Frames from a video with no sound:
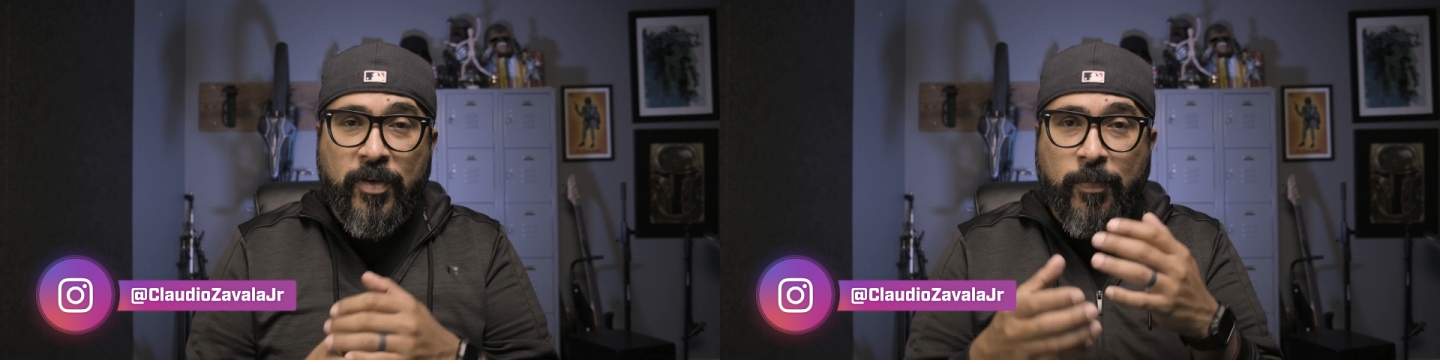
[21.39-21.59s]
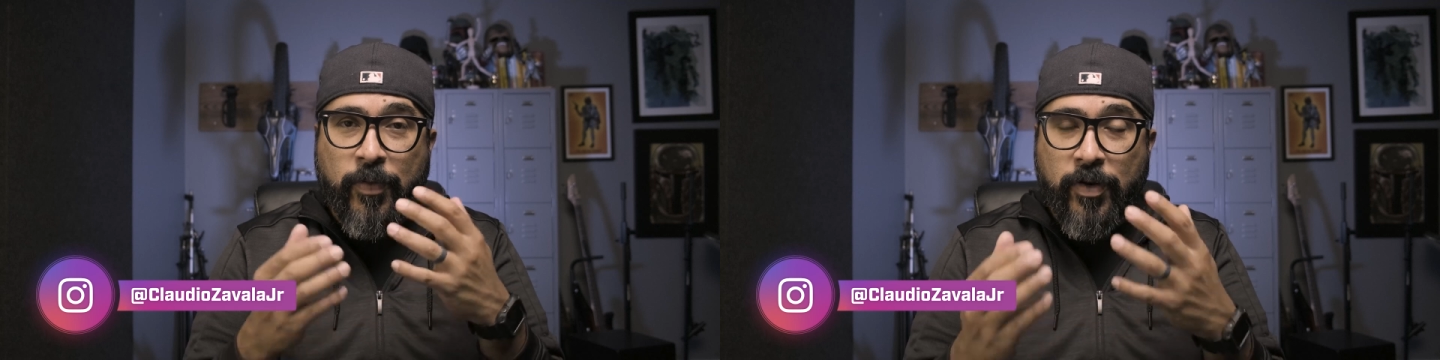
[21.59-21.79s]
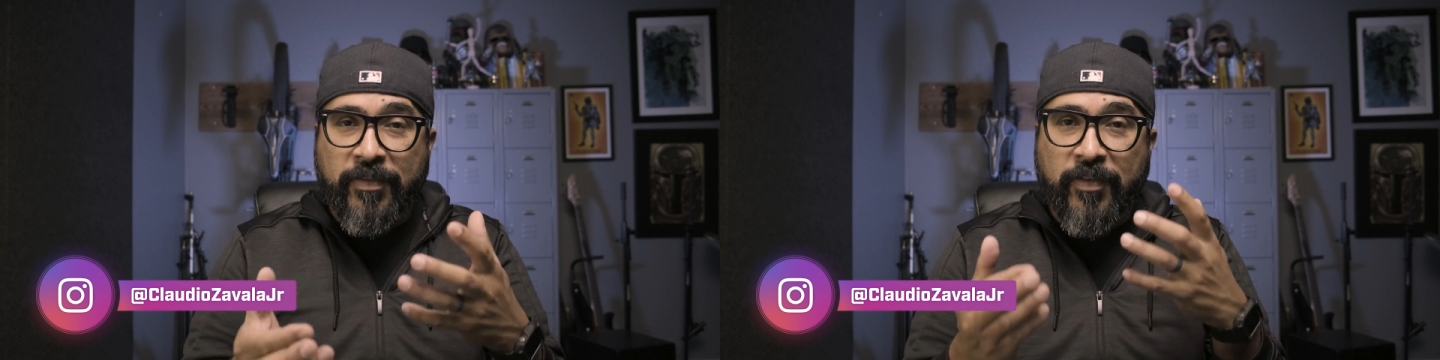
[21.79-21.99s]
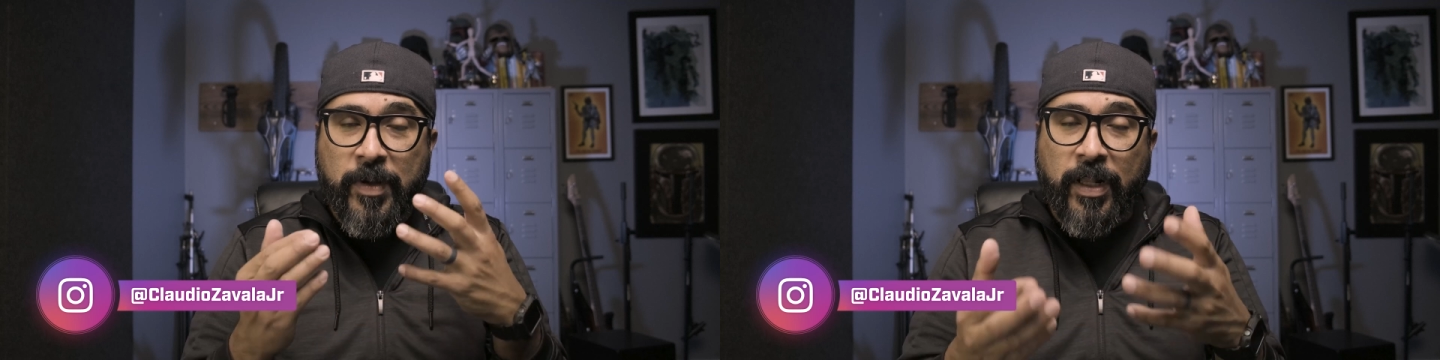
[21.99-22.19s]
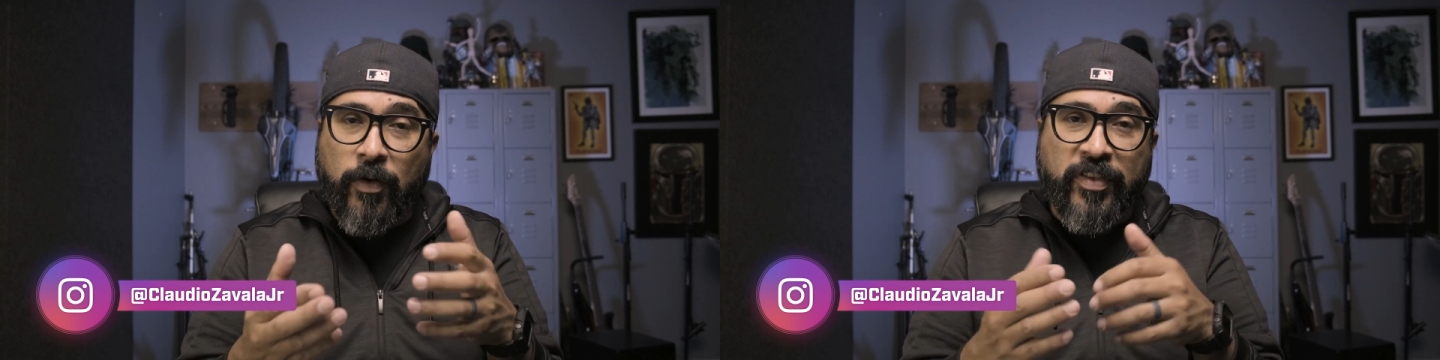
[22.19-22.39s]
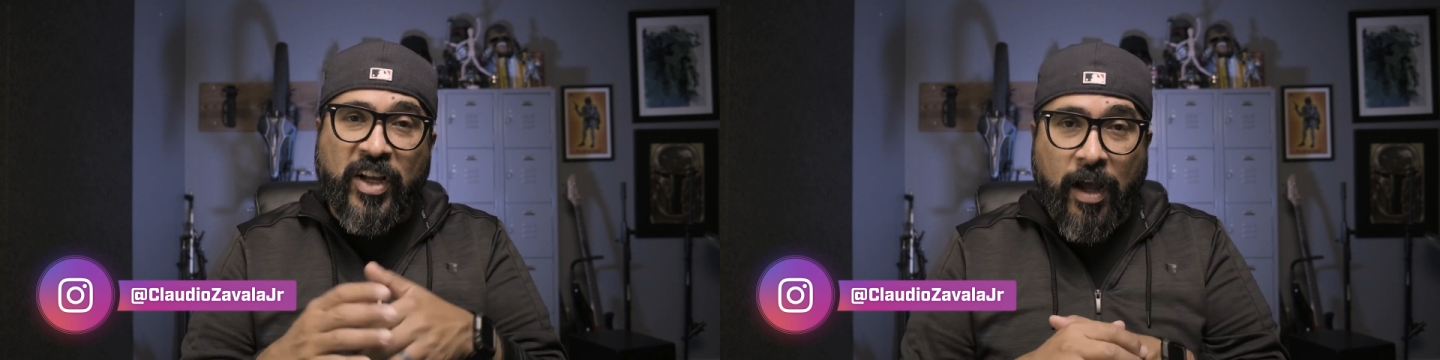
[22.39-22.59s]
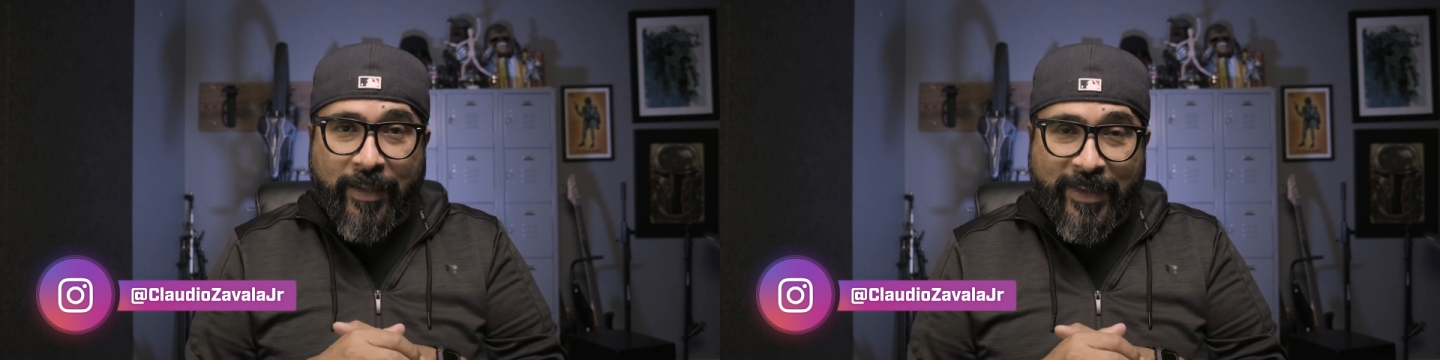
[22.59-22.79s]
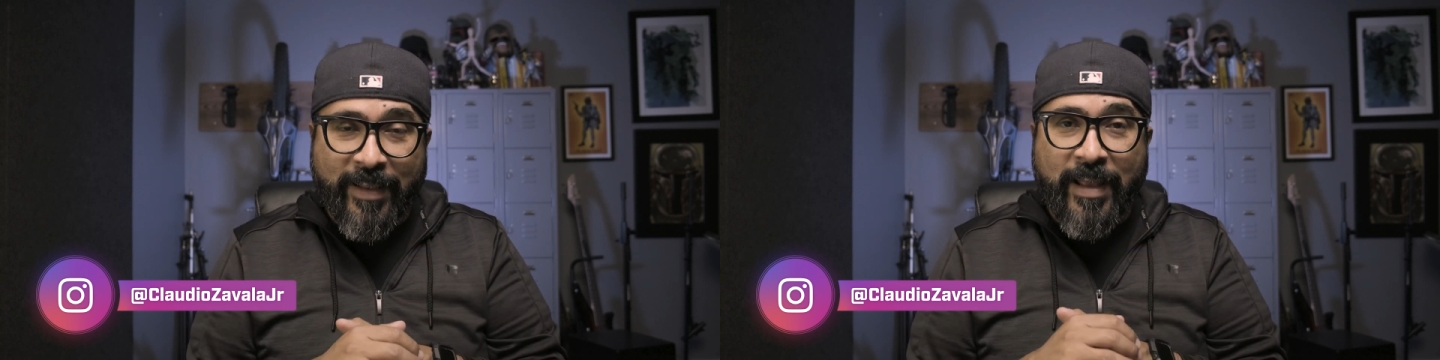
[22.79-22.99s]
you're pretty familiar with the
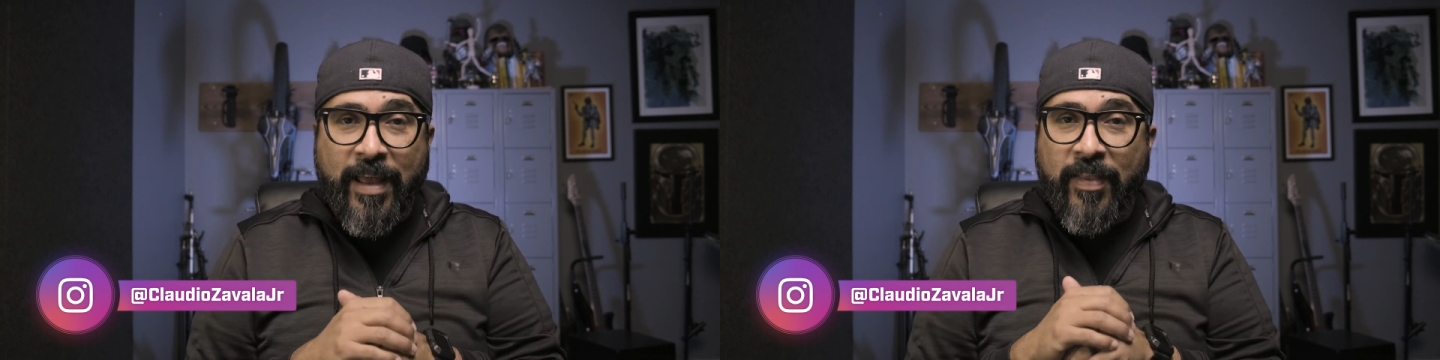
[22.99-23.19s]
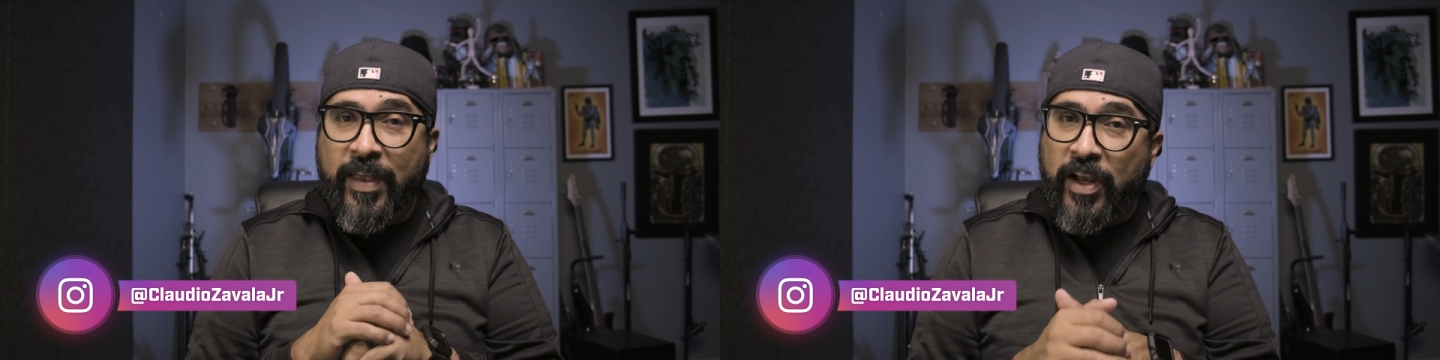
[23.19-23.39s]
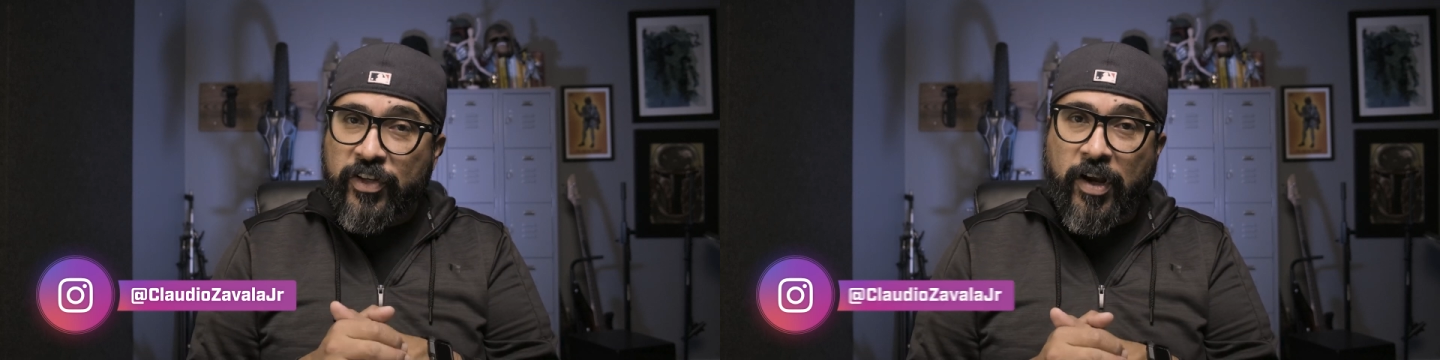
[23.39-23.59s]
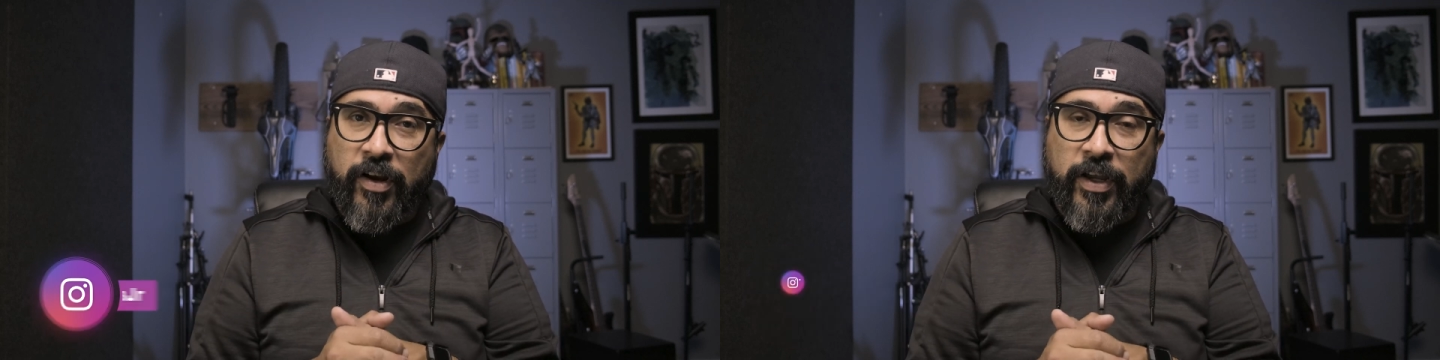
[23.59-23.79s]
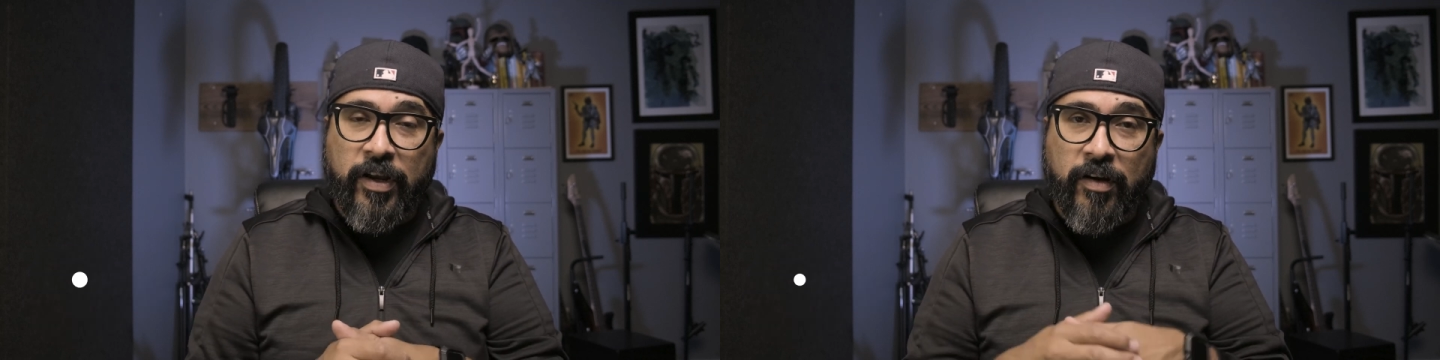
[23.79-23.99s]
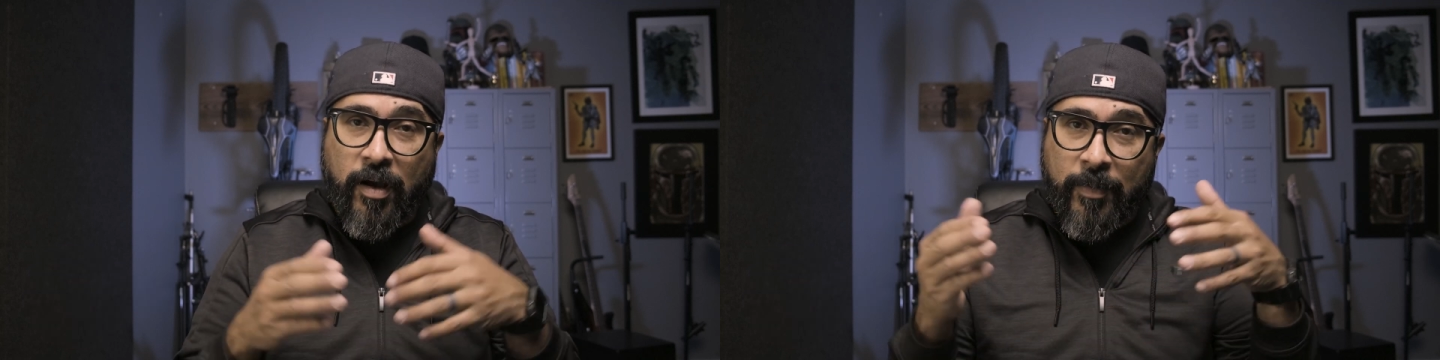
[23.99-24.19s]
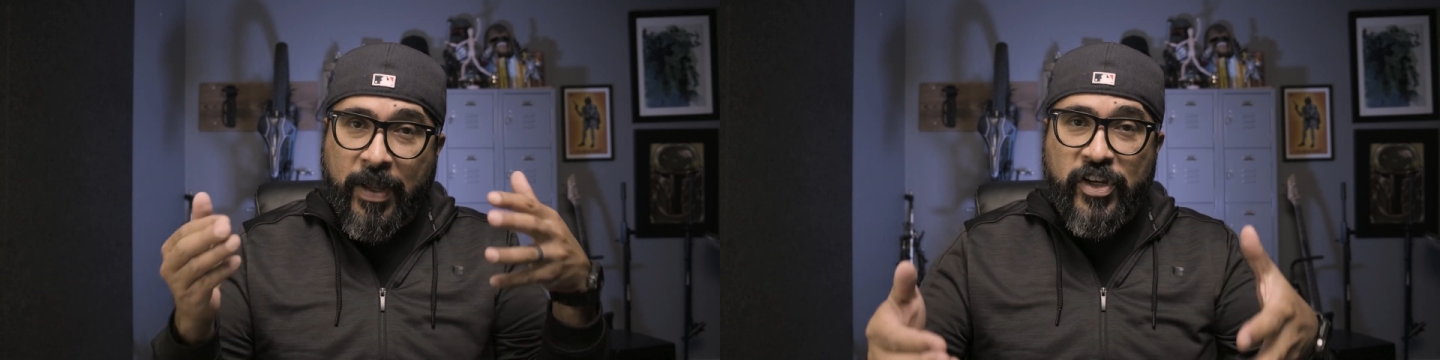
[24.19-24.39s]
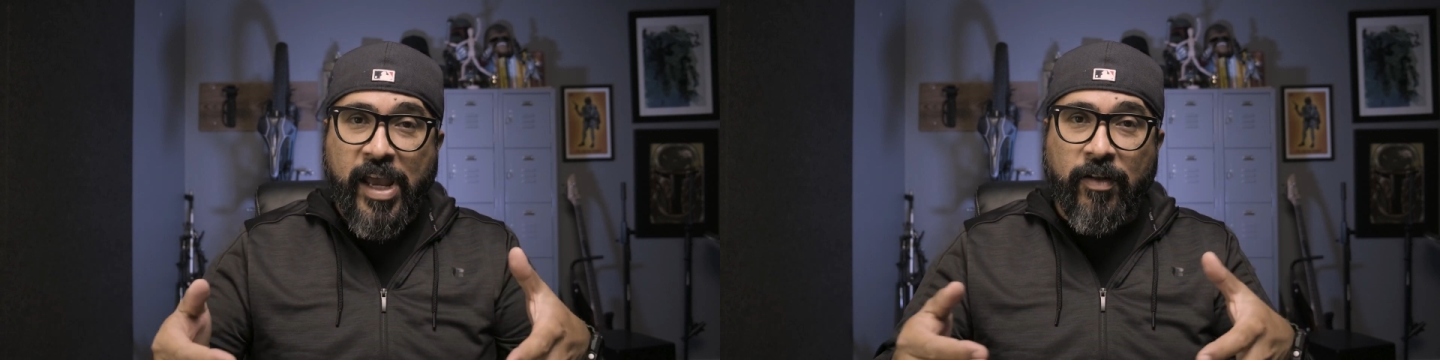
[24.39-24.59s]
content that I share here on
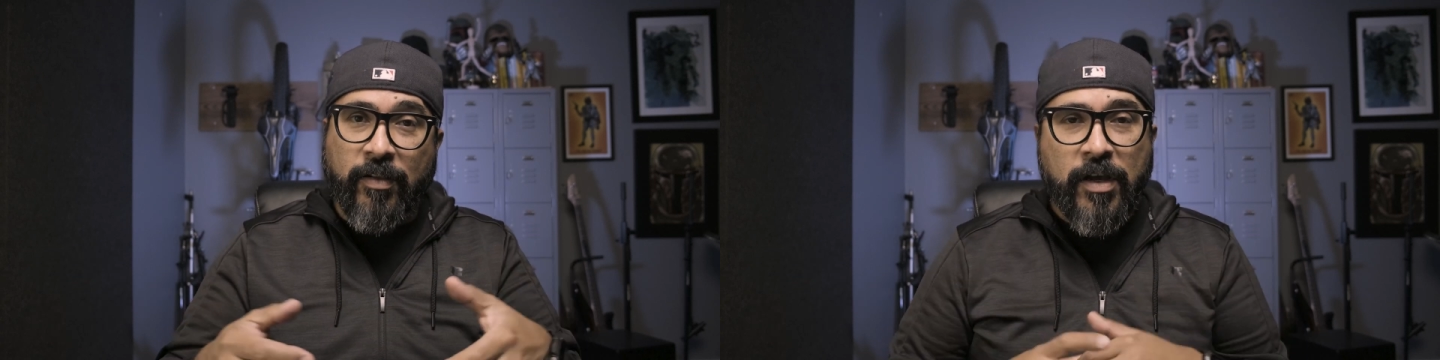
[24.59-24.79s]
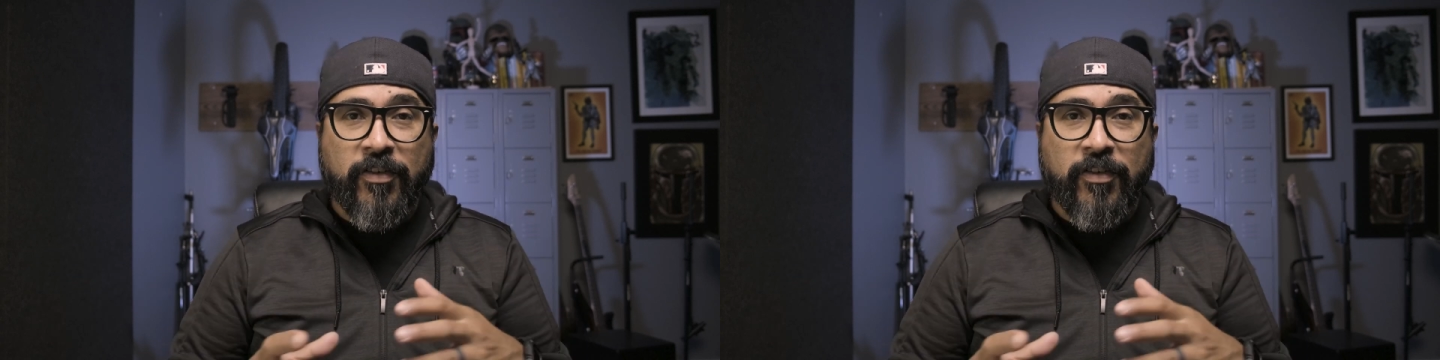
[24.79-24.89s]
my channel.